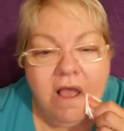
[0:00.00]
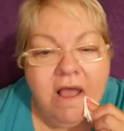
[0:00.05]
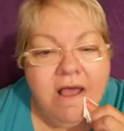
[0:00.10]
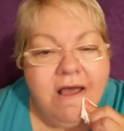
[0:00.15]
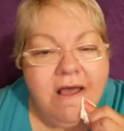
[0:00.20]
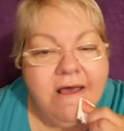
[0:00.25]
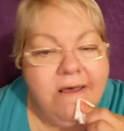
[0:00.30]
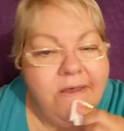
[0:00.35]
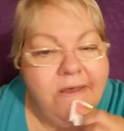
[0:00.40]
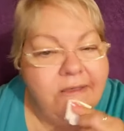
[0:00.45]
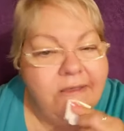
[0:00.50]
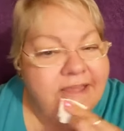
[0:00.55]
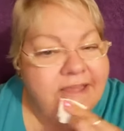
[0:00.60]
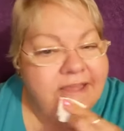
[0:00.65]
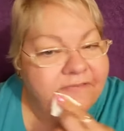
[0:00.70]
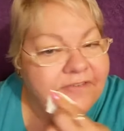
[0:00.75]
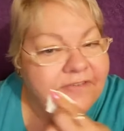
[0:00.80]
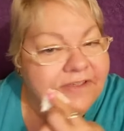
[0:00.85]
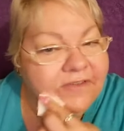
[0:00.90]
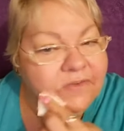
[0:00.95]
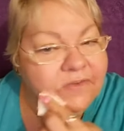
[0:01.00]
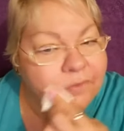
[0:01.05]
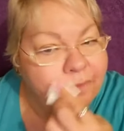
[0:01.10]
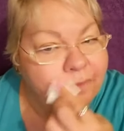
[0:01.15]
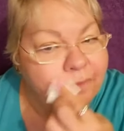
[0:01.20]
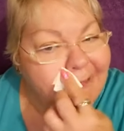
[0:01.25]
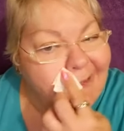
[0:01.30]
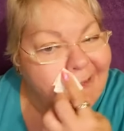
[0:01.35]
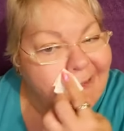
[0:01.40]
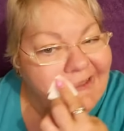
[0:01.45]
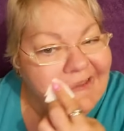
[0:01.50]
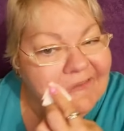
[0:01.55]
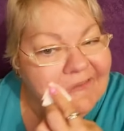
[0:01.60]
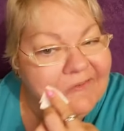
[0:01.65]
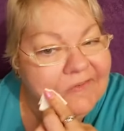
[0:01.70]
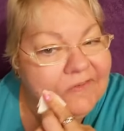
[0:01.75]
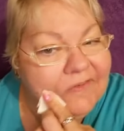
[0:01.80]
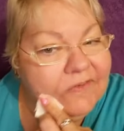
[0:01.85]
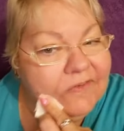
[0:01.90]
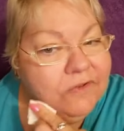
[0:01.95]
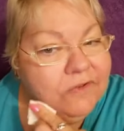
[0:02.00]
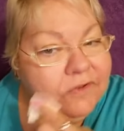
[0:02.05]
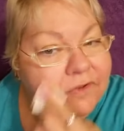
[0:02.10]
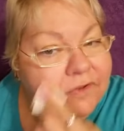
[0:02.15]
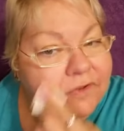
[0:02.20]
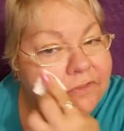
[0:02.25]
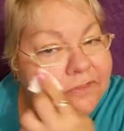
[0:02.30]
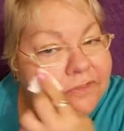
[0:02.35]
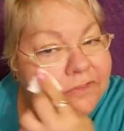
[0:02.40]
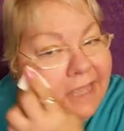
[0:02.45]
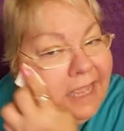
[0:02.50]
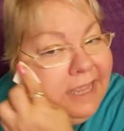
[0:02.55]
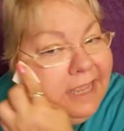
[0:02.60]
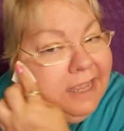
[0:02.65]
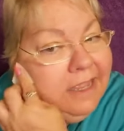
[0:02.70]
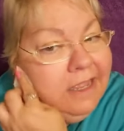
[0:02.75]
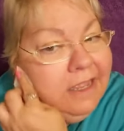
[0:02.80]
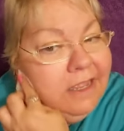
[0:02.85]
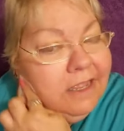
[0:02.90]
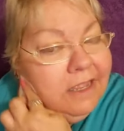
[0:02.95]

Oh, that feels really soothing.